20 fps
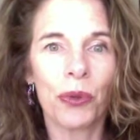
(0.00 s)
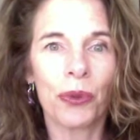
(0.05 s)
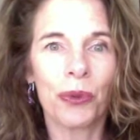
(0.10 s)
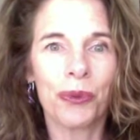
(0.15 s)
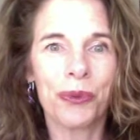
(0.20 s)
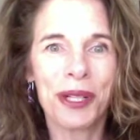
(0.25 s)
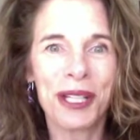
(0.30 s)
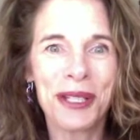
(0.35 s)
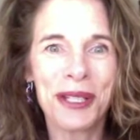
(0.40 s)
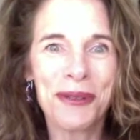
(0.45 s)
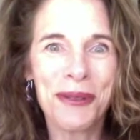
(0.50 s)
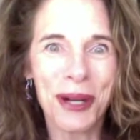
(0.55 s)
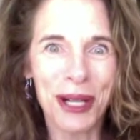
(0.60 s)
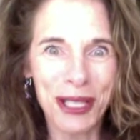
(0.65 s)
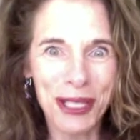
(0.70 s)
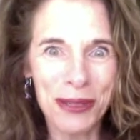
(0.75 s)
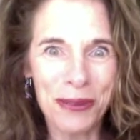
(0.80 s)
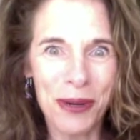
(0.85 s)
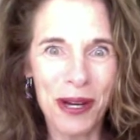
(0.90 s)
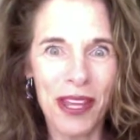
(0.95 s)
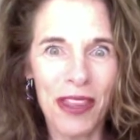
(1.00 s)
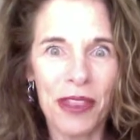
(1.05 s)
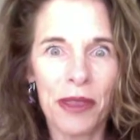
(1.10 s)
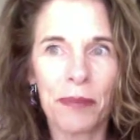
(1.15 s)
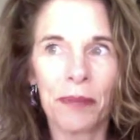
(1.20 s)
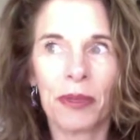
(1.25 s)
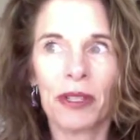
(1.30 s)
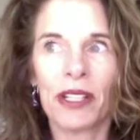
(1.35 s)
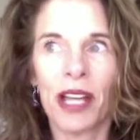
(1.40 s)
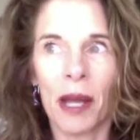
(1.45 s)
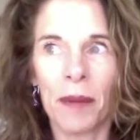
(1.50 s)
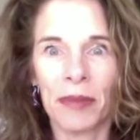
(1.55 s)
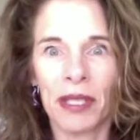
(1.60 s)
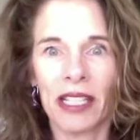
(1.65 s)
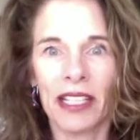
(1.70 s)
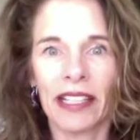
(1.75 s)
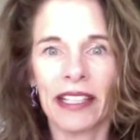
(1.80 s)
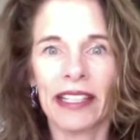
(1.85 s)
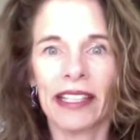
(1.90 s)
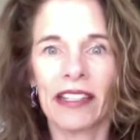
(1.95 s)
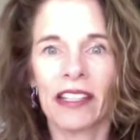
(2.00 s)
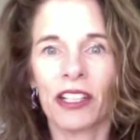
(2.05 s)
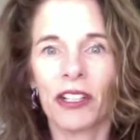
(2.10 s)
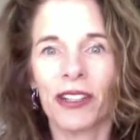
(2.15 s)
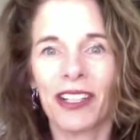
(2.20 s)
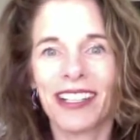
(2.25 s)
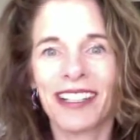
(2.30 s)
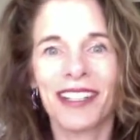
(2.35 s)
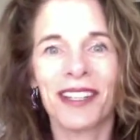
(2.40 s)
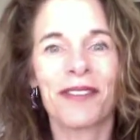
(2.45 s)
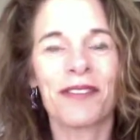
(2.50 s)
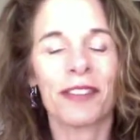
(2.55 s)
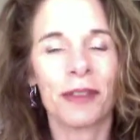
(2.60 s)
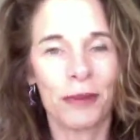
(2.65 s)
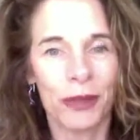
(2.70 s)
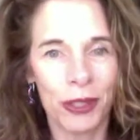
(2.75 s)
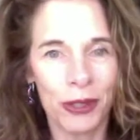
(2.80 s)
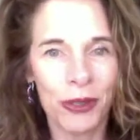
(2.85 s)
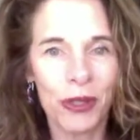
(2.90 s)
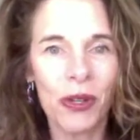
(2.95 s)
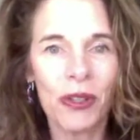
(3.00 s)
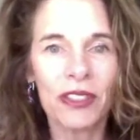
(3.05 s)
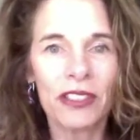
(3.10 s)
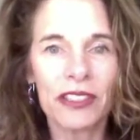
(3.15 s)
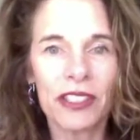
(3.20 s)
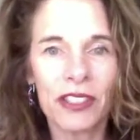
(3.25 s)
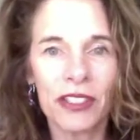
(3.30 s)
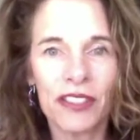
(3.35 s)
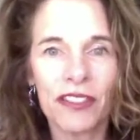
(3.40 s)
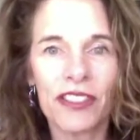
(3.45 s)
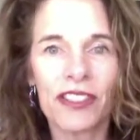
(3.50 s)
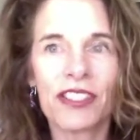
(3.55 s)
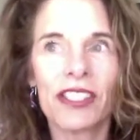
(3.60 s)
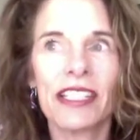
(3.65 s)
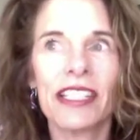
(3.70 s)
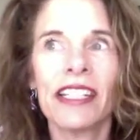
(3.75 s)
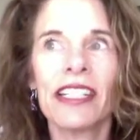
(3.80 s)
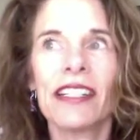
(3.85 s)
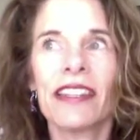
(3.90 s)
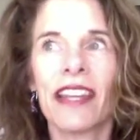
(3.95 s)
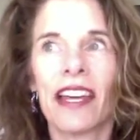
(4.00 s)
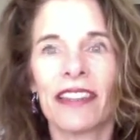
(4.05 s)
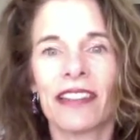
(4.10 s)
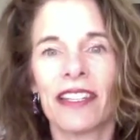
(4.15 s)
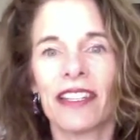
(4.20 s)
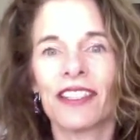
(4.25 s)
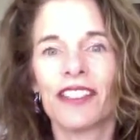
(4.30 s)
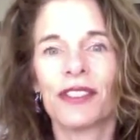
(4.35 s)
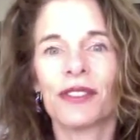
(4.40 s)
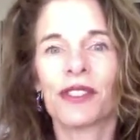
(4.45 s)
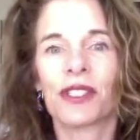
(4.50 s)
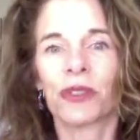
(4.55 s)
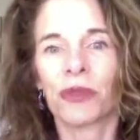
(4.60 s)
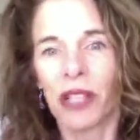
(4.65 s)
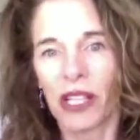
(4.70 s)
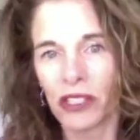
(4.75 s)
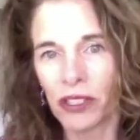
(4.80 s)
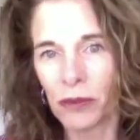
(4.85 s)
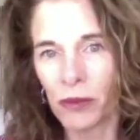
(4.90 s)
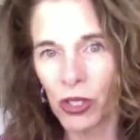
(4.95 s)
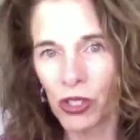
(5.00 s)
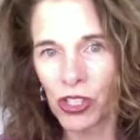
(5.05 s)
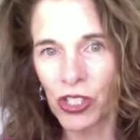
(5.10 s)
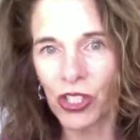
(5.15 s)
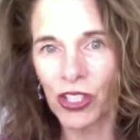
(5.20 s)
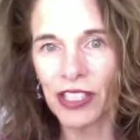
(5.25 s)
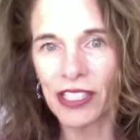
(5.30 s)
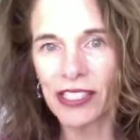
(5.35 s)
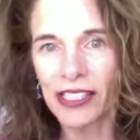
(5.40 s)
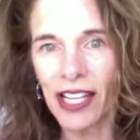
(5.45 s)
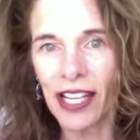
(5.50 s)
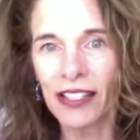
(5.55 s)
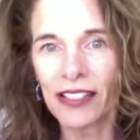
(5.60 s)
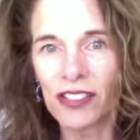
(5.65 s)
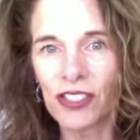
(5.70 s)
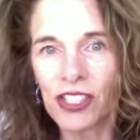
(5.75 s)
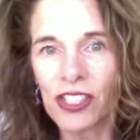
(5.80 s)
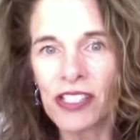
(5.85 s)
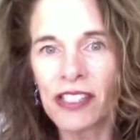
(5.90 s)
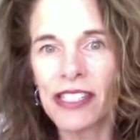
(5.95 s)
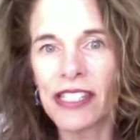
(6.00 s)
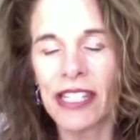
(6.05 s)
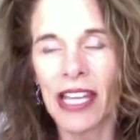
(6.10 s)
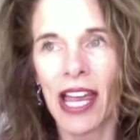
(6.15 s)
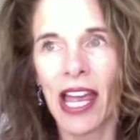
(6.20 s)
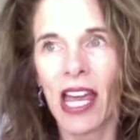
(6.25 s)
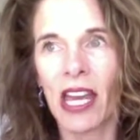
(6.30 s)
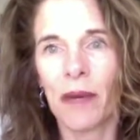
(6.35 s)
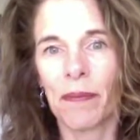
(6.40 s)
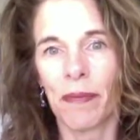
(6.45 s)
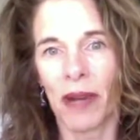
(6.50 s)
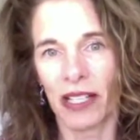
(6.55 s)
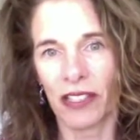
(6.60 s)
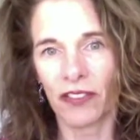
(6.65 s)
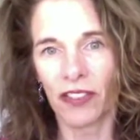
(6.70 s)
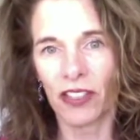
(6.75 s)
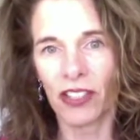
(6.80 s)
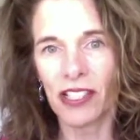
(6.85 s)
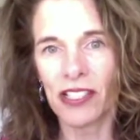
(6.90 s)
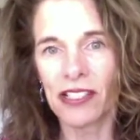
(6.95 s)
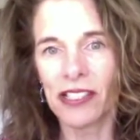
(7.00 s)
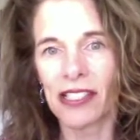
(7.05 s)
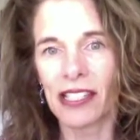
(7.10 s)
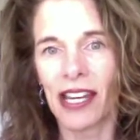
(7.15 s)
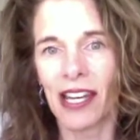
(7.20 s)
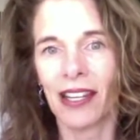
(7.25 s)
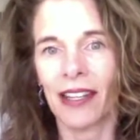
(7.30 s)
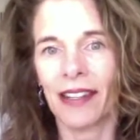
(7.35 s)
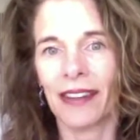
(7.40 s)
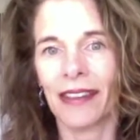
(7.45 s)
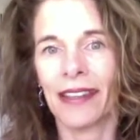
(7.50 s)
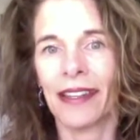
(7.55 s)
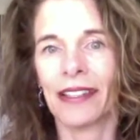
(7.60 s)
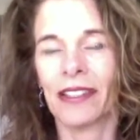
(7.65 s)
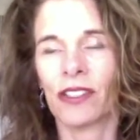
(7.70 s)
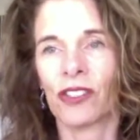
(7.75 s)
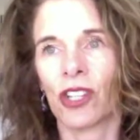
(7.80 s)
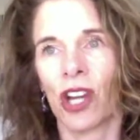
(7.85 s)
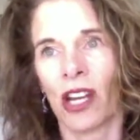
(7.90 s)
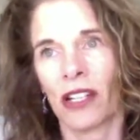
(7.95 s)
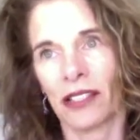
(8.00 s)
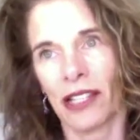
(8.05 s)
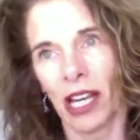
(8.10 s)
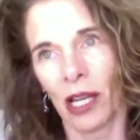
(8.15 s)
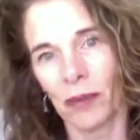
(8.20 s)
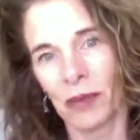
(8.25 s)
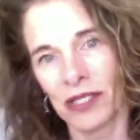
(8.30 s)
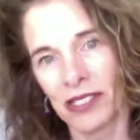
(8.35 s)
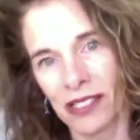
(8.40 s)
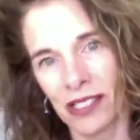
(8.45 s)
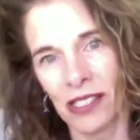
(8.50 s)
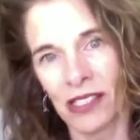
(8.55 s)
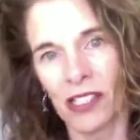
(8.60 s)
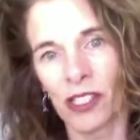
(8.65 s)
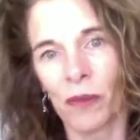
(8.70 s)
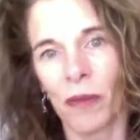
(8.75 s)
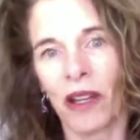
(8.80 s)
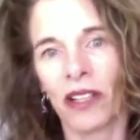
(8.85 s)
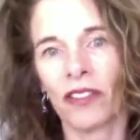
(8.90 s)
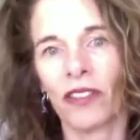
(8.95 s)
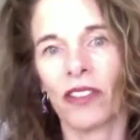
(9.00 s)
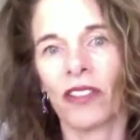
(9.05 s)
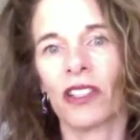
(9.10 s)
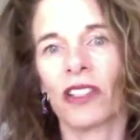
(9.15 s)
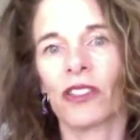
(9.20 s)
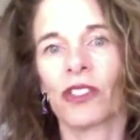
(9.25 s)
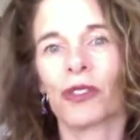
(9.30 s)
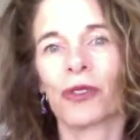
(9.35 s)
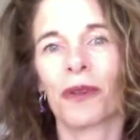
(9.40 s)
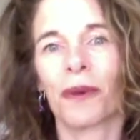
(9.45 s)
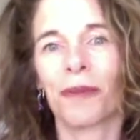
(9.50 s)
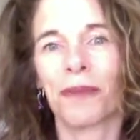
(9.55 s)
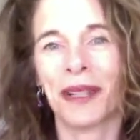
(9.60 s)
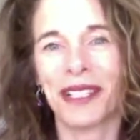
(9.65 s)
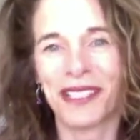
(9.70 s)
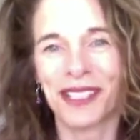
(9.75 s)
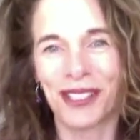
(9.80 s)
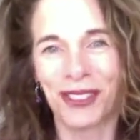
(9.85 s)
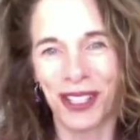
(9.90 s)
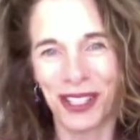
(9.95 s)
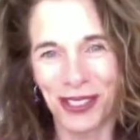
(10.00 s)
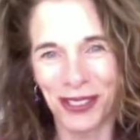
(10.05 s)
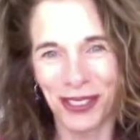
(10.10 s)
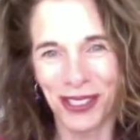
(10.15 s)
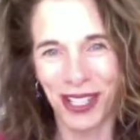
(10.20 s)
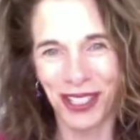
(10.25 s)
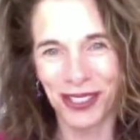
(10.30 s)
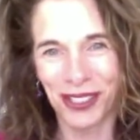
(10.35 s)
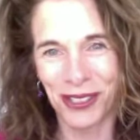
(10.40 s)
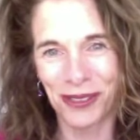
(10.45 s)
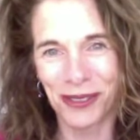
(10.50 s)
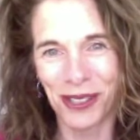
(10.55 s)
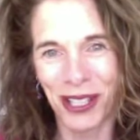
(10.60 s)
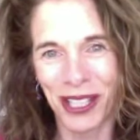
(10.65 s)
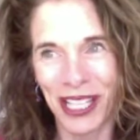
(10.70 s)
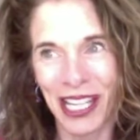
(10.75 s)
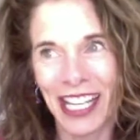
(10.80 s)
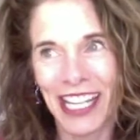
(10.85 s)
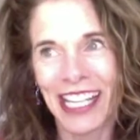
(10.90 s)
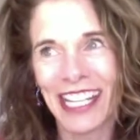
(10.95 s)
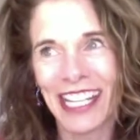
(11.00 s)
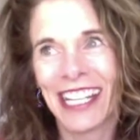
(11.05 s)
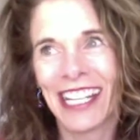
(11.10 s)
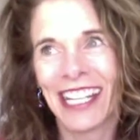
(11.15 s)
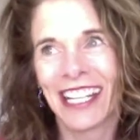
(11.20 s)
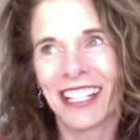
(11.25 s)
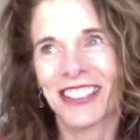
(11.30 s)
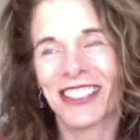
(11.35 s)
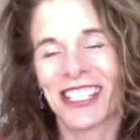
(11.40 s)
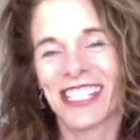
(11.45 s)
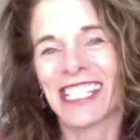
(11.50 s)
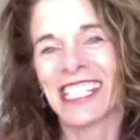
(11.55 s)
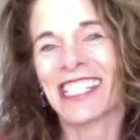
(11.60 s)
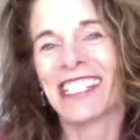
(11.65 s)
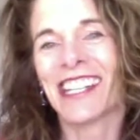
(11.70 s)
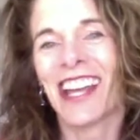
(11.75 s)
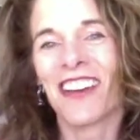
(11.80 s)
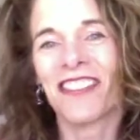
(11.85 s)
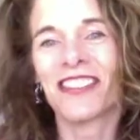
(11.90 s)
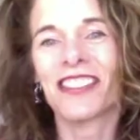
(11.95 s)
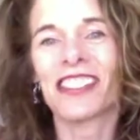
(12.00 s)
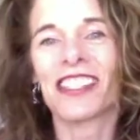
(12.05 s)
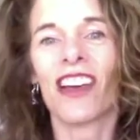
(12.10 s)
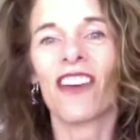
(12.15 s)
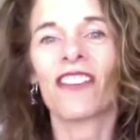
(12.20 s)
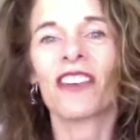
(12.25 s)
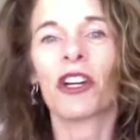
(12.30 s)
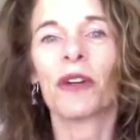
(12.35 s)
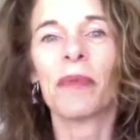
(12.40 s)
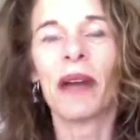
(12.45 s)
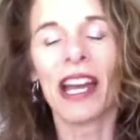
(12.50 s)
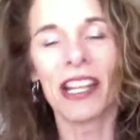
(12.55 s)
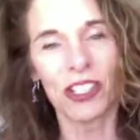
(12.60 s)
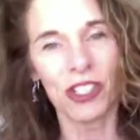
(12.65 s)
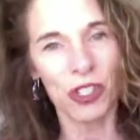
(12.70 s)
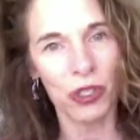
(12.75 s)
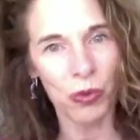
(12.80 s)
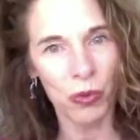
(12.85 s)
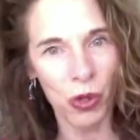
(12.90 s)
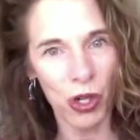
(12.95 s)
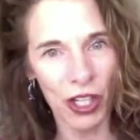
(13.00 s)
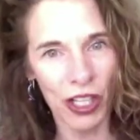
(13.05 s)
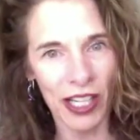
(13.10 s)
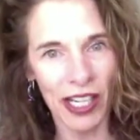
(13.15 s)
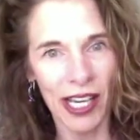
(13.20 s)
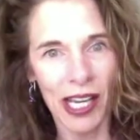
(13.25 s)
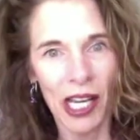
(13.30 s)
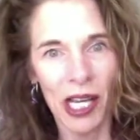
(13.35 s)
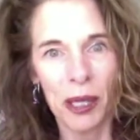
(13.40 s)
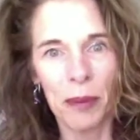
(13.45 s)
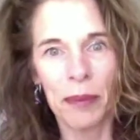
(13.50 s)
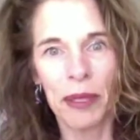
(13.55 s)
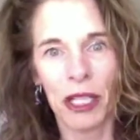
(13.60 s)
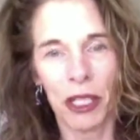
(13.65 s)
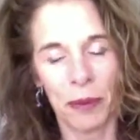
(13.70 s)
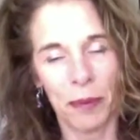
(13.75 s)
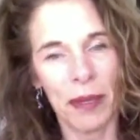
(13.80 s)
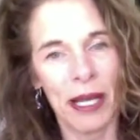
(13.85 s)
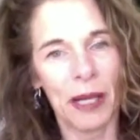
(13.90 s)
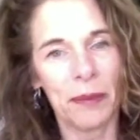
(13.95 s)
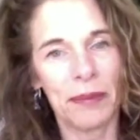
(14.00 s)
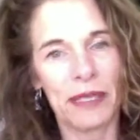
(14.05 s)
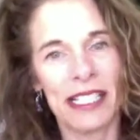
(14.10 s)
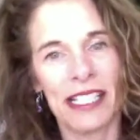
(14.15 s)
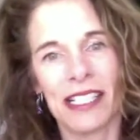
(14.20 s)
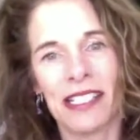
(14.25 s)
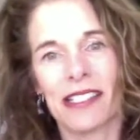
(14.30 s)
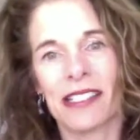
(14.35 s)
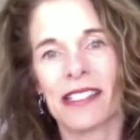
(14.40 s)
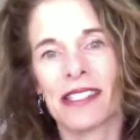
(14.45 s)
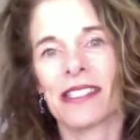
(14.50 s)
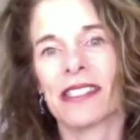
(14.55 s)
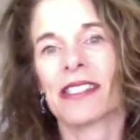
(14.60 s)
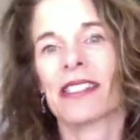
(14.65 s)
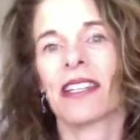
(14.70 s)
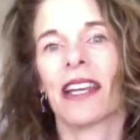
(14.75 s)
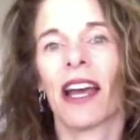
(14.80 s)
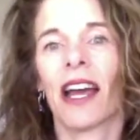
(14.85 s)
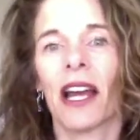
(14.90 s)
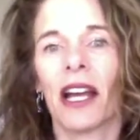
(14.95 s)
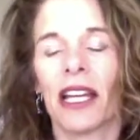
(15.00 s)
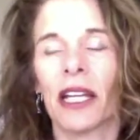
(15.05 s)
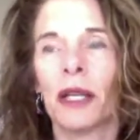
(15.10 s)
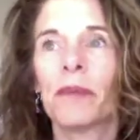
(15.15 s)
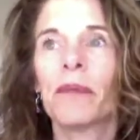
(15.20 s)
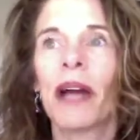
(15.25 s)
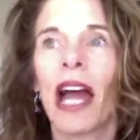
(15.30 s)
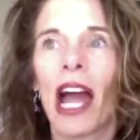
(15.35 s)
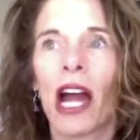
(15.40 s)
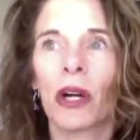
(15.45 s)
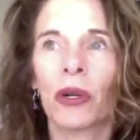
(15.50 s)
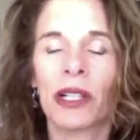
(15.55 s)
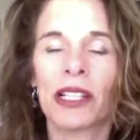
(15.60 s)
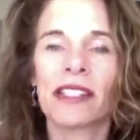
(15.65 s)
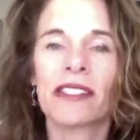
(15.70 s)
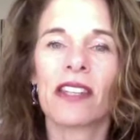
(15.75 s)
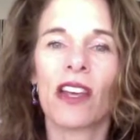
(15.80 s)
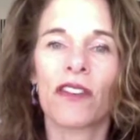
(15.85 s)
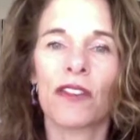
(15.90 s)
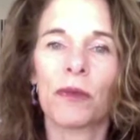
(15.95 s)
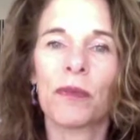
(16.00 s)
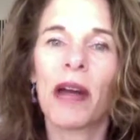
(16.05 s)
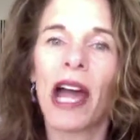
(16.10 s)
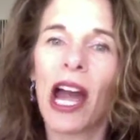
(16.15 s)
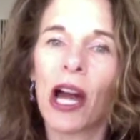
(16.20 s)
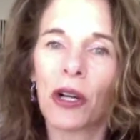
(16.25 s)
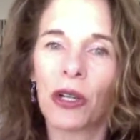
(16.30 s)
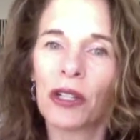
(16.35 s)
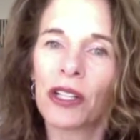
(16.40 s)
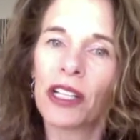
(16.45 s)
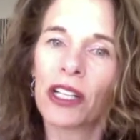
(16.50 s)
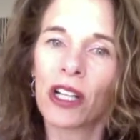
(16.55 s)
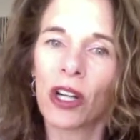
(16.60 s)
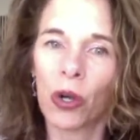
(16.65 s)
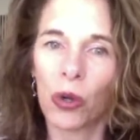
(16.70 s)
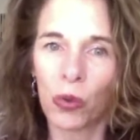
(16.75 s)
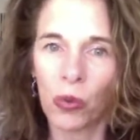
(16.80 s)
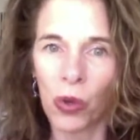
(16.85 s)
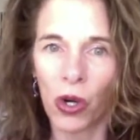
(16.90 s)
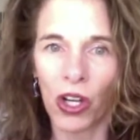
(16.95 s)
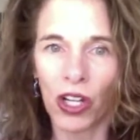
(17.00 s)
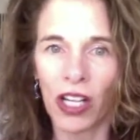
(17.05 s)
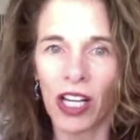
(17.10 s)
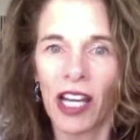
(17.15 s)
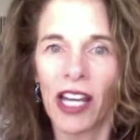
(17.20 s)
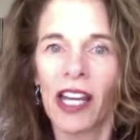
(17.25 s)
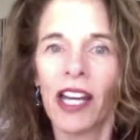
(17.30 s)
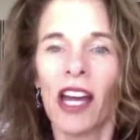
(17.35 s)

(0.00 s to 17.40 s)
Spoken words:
we worked with predominantly the curriculum from Google University that they use around emotional intelligence and mindfulness, and then John Kabat-Zinn's mindfulness-based stress reduction work, Kristen Neff's self-compassion work, Baron Baptiste's empowering, self-empowering work.